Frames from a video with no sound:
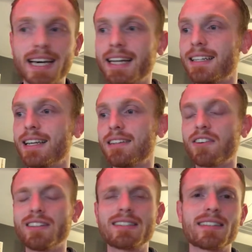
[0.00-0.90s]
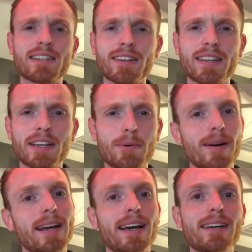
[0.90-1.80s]
that aren't necessarily
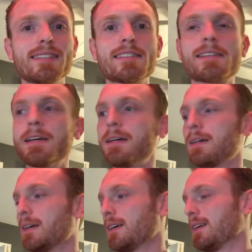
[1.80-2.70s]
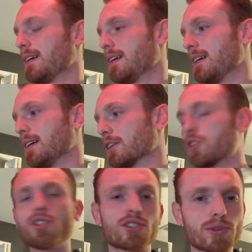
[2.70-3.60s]
quite as
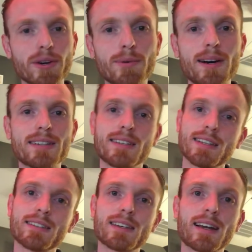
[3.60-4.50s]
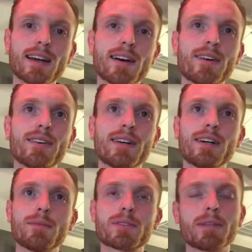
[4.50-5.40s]
good story-wise as Inside Out.
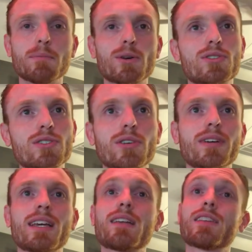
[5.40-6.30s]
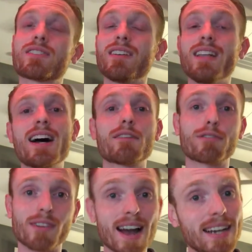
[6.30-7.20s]
Some of the emotions don't hit. There's a lot of
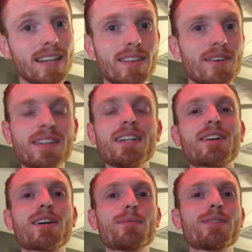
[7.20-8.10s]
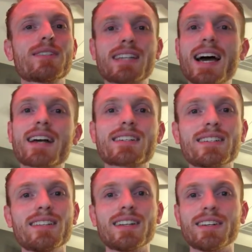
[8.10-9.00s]
variety, though, in The Incredibles. There's
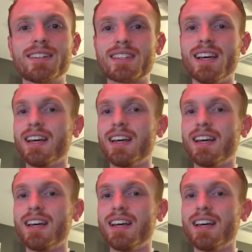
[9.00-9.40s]
action, there's